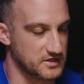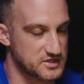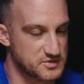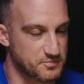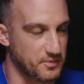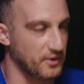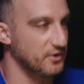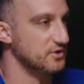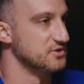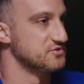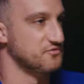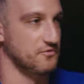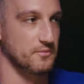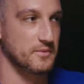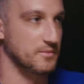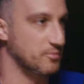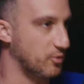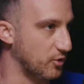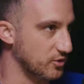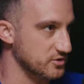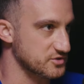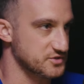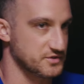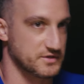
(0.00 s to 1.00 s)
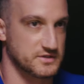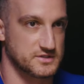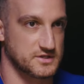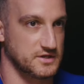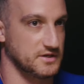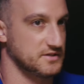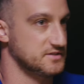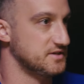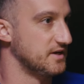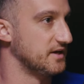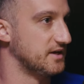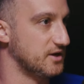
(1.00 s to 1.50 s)
experience for me personally is
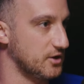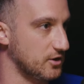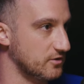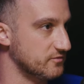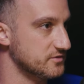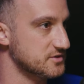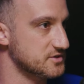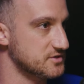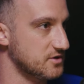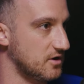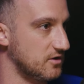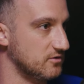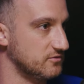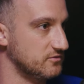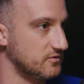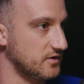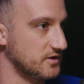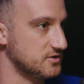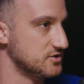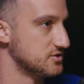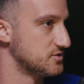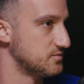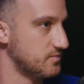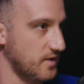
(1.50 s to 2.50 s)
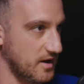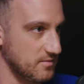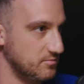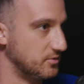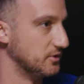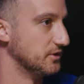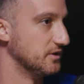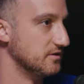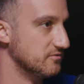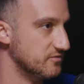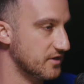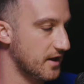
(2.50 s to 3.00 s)
going to take care of itself. I just I
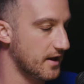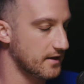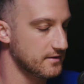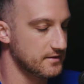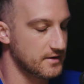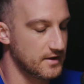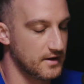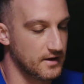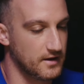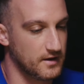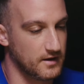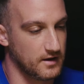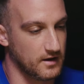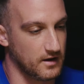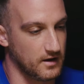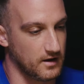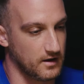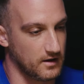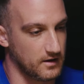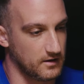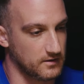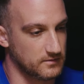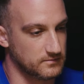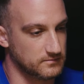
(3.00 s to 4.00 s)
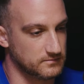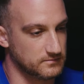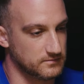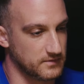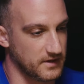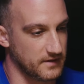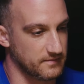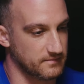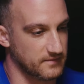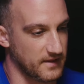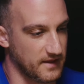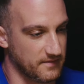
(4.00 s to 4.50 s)
believe that. Um,
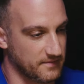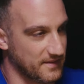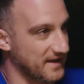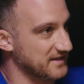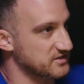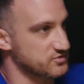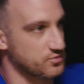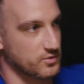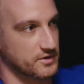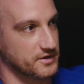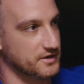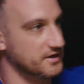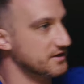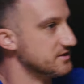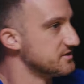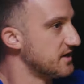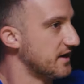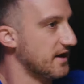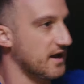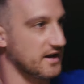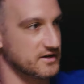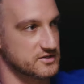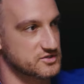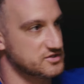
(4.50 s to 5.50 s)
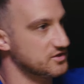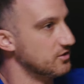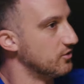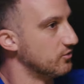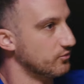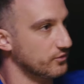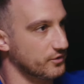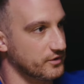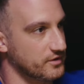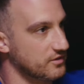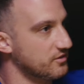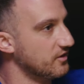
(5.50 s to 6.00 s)
and and that's what it is. I honestly don't
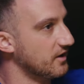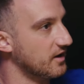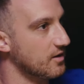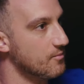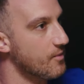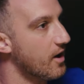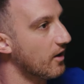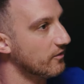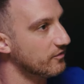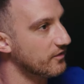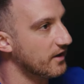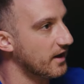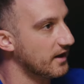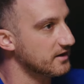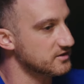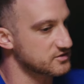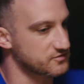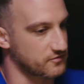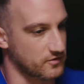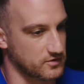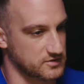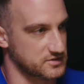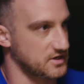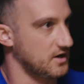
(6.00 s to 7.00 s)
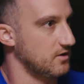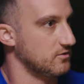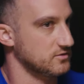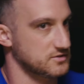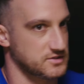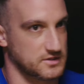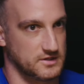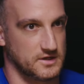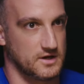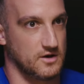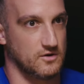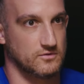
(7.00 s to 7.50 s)
really think about that as far as how it's
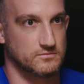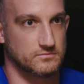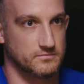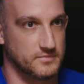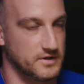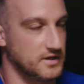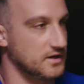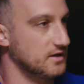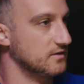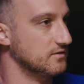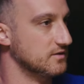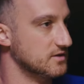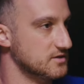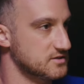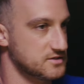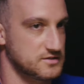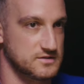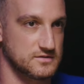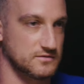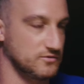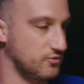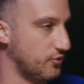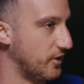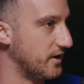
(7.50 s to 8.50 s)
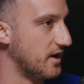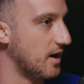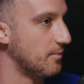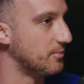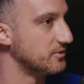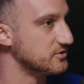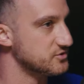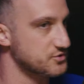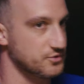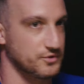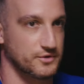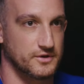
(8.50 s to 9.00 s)
going to help me. And this great
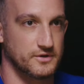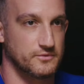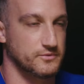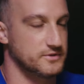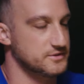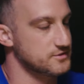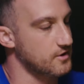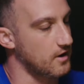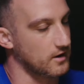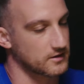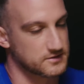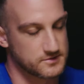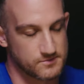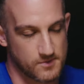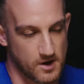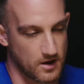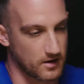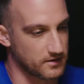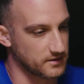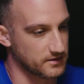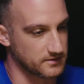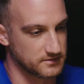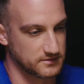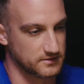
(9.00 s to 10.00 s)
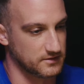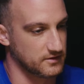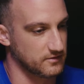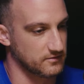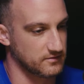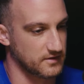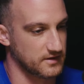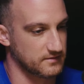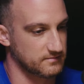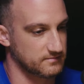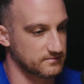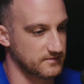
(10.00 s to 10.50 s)
opportunity we talked about it. You know
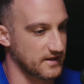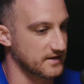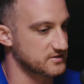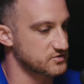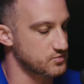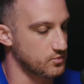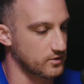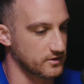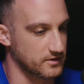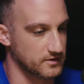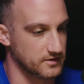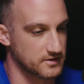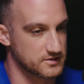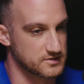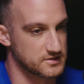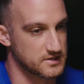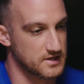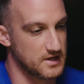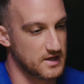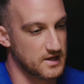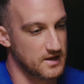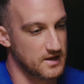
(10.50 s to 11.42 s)
that that's what it is